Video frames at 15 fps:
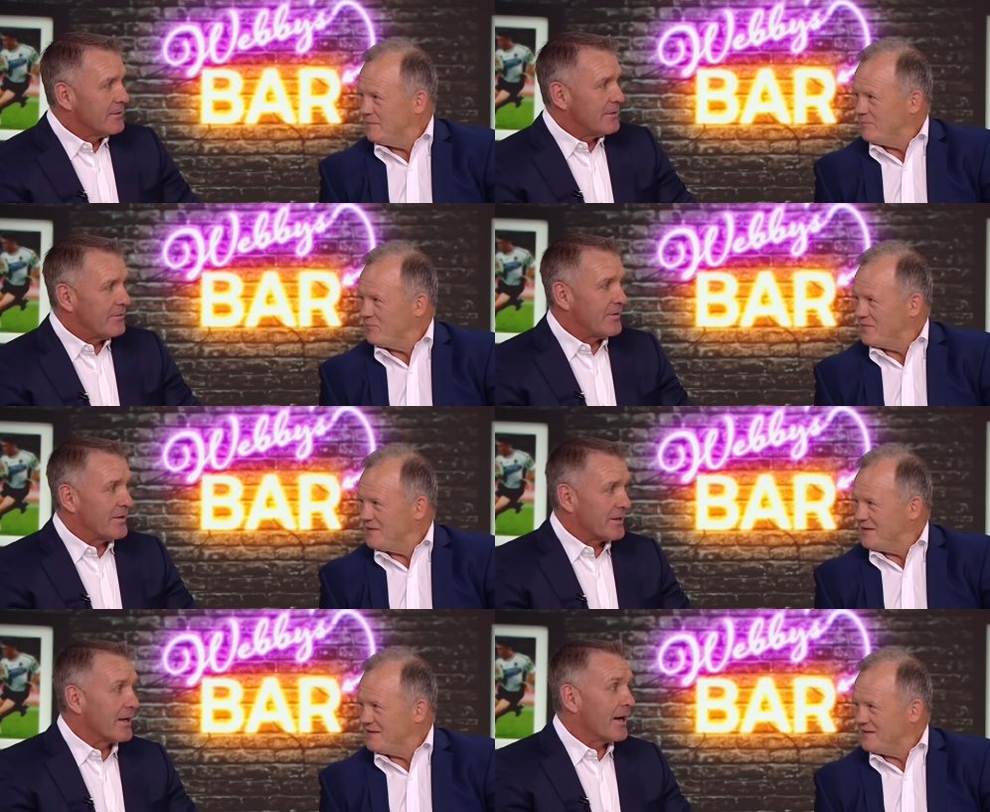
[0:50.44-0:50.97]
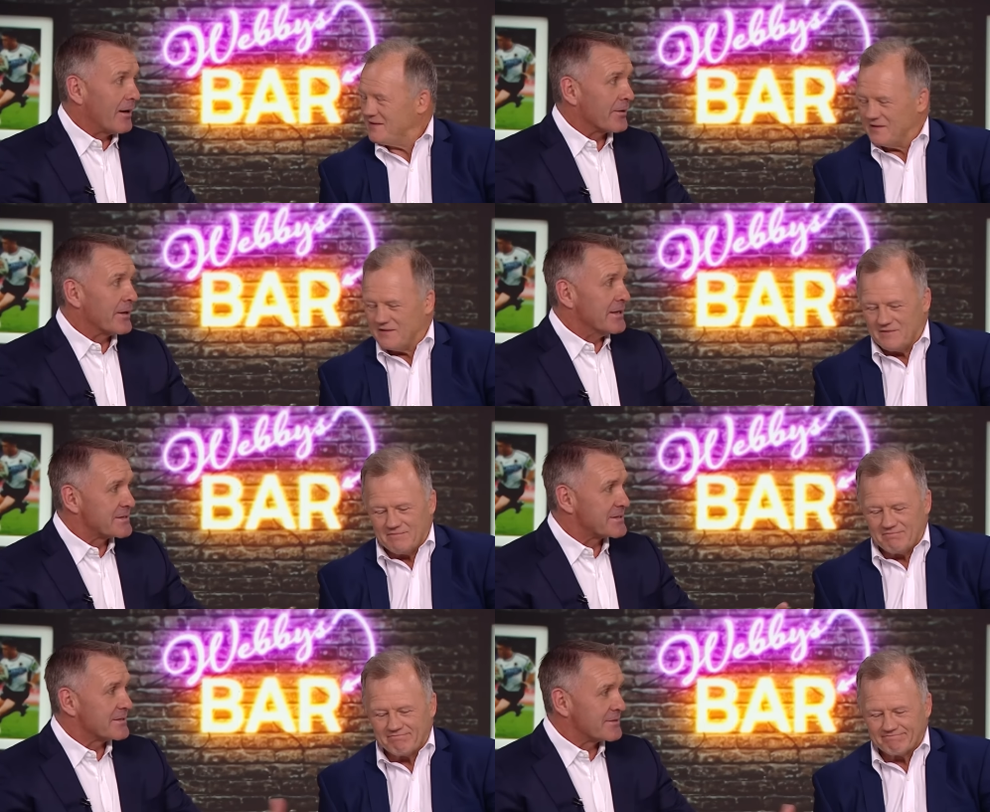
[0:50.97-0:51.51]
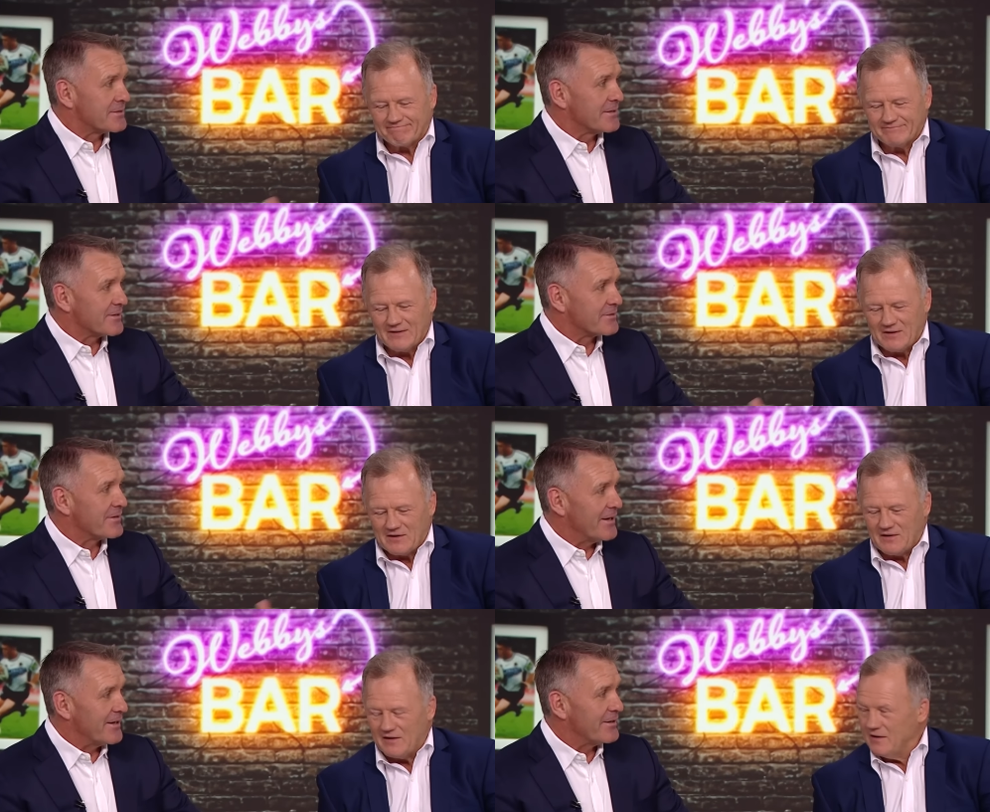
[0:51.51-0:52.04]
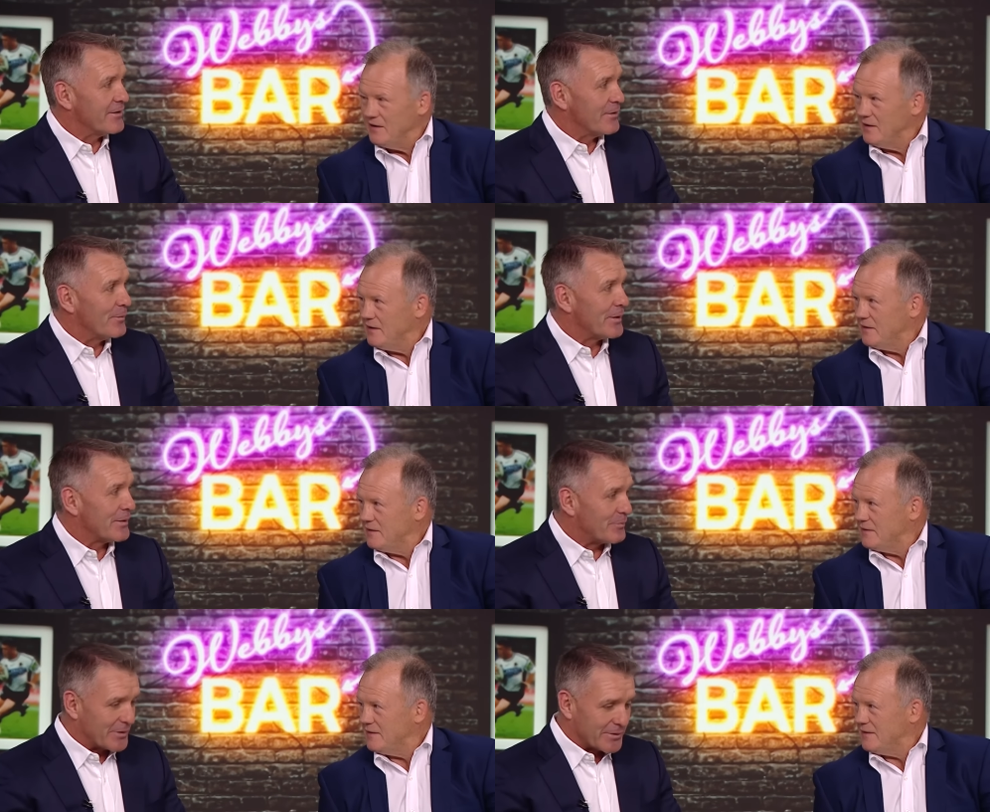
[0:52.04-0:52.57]
Speaker 1: I've had to go against the trend here a
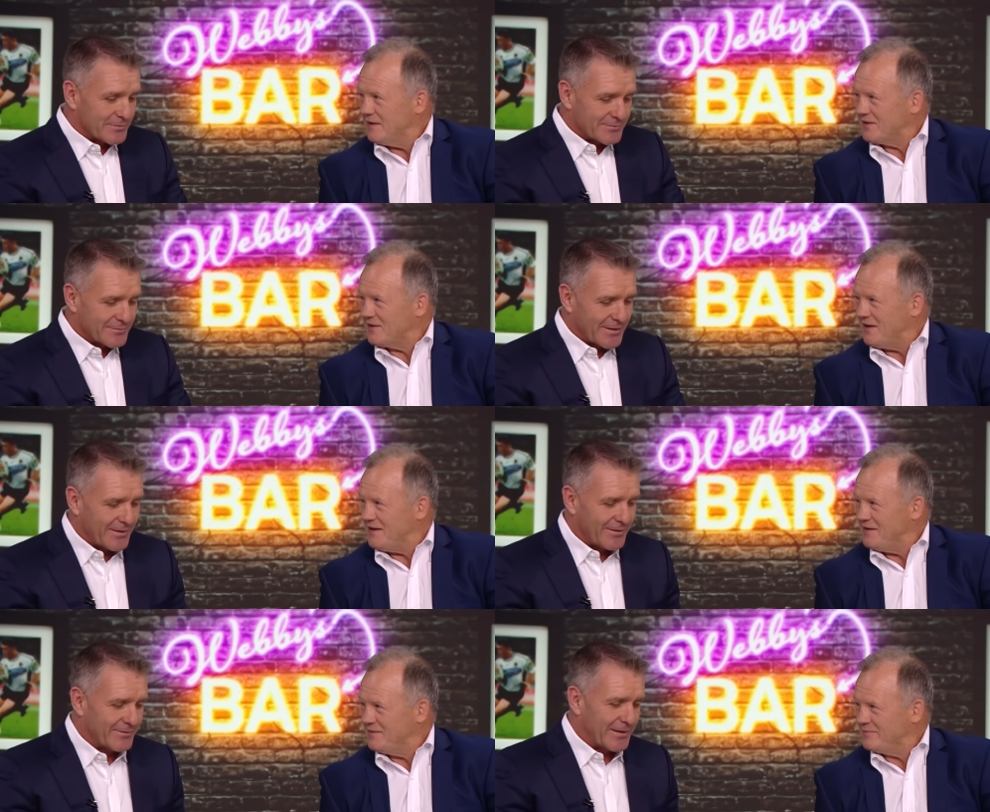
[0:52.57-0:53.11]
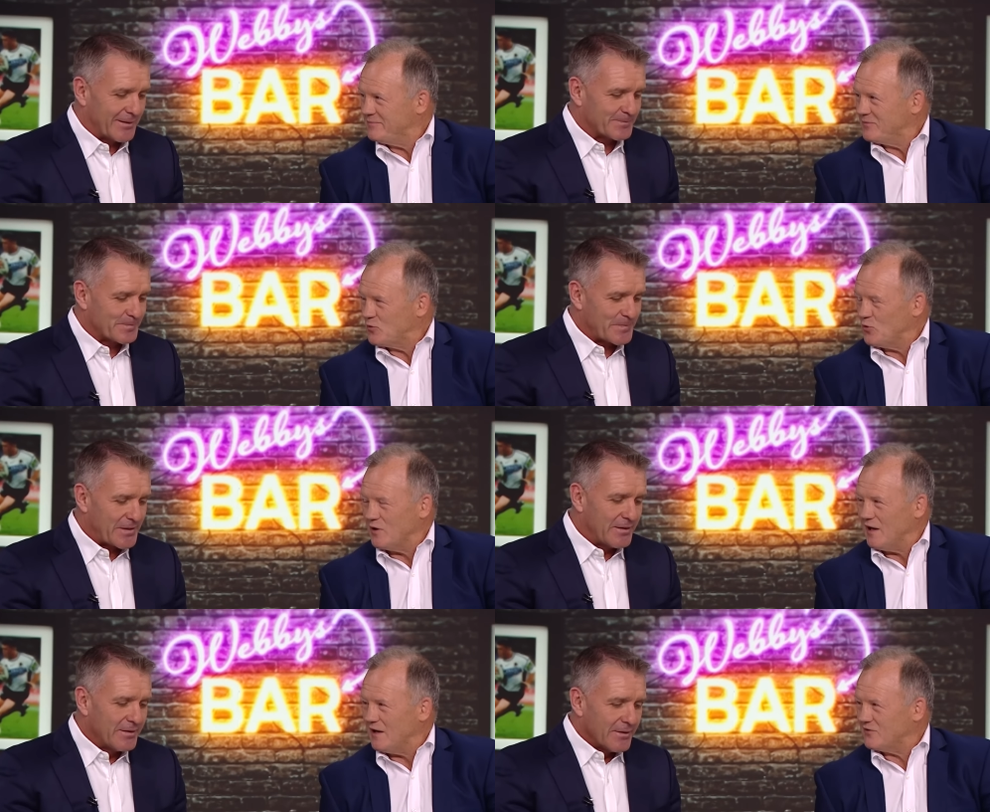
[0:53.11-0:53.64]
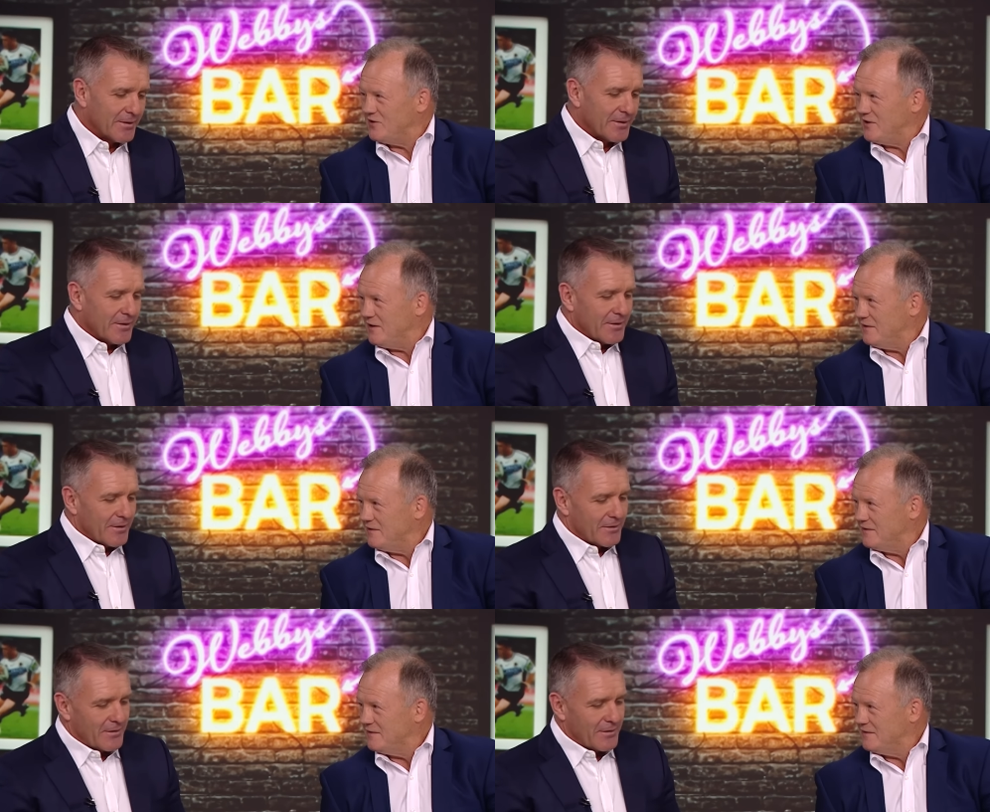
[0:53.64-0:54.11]
bit, but okay. anyway. Good luck to you.